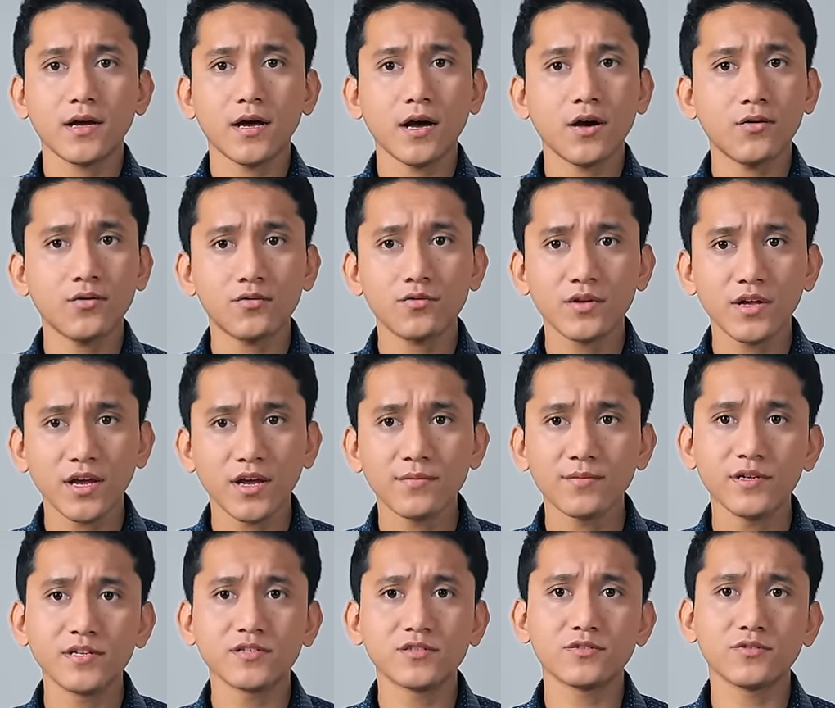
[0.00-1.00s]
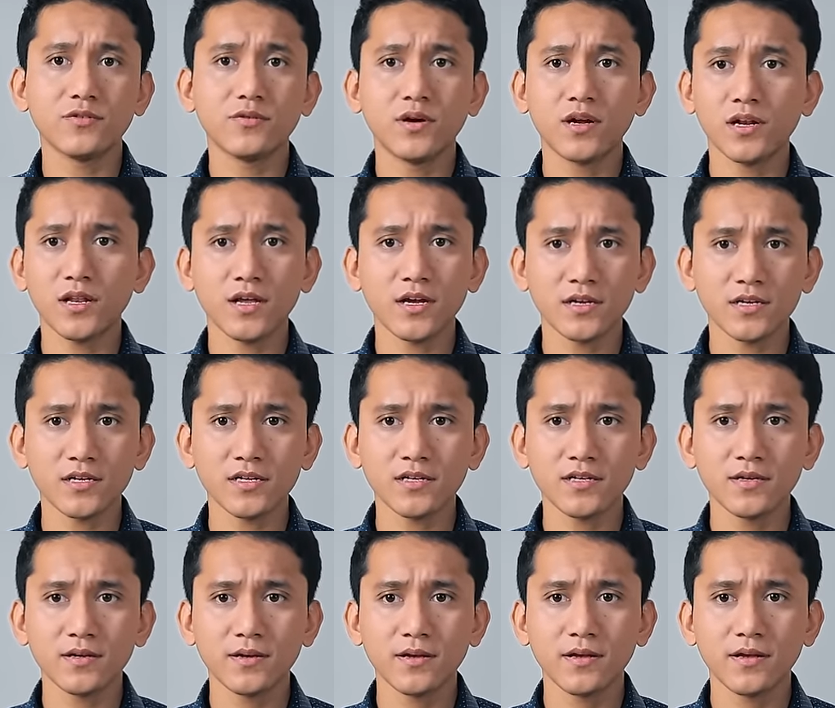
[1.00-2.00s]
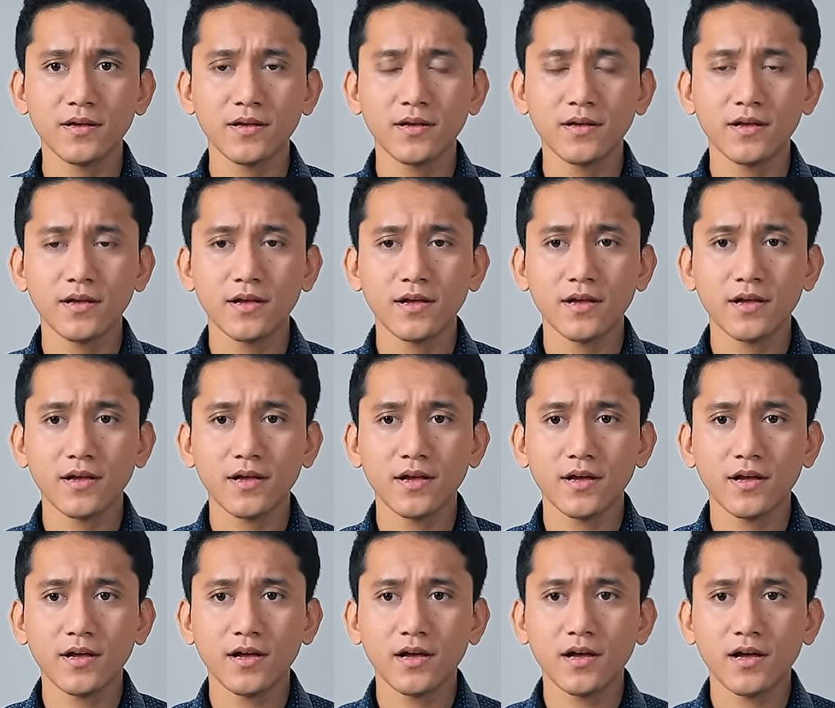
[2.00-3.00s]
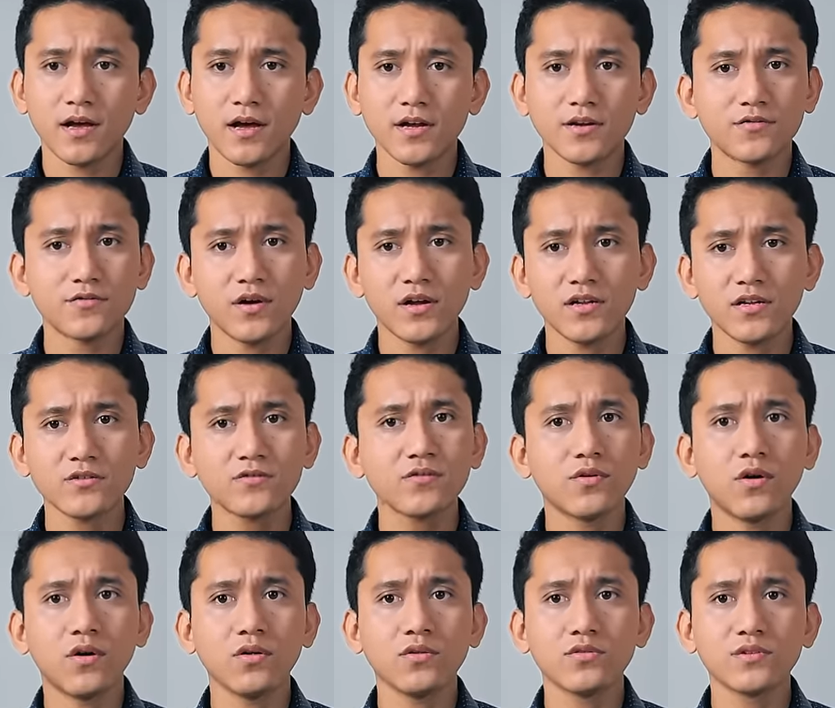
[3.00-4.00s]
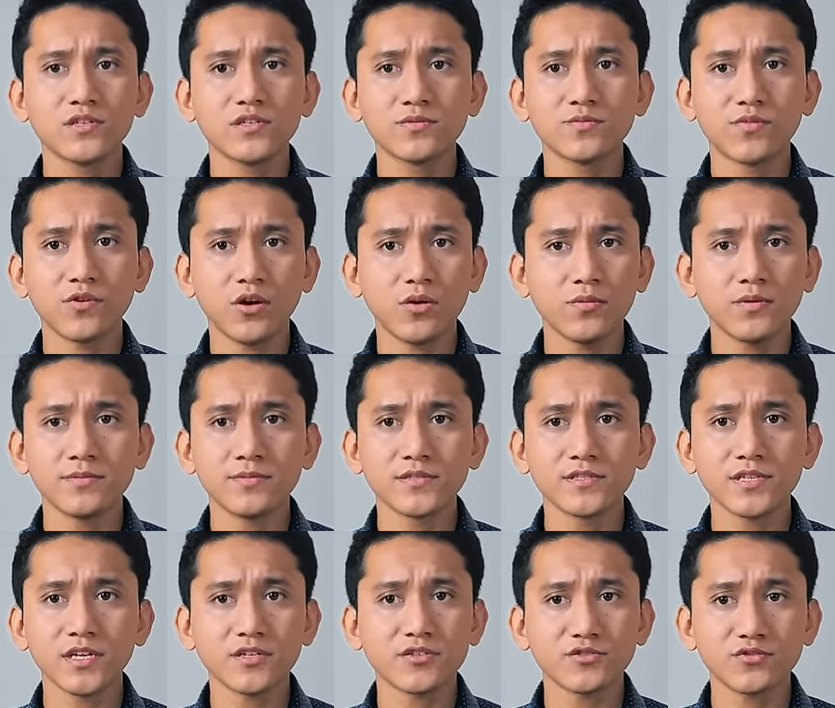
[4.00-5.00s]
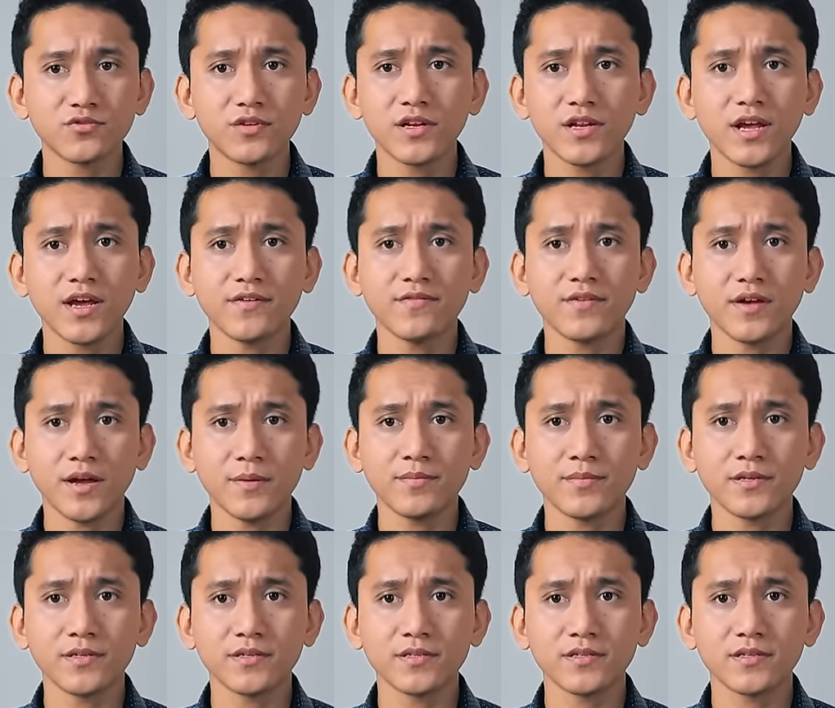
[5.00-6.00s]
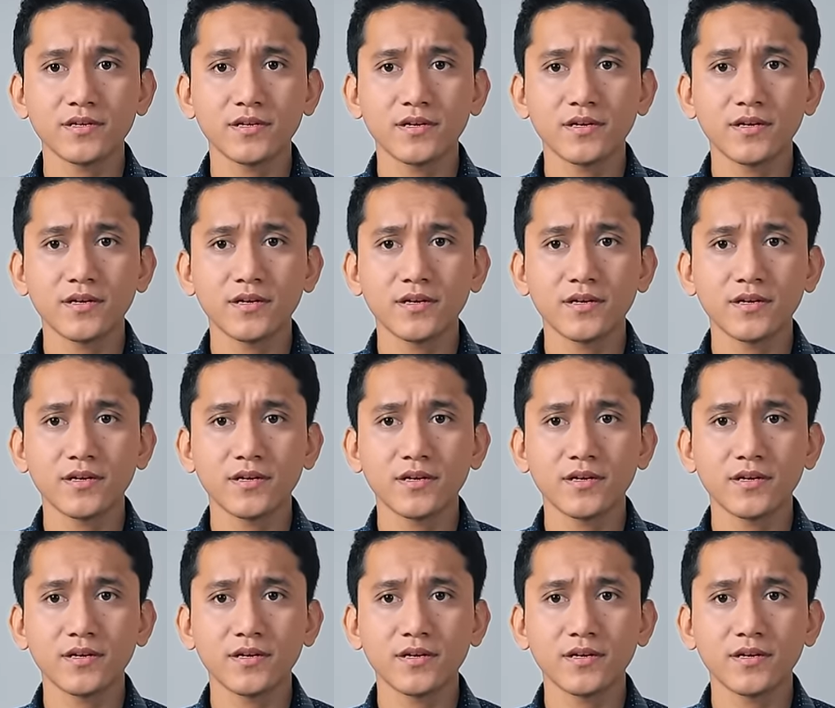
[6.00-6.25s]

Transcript: How could I have been so unlucky? I'd run into all these problems that shouldn't have happened.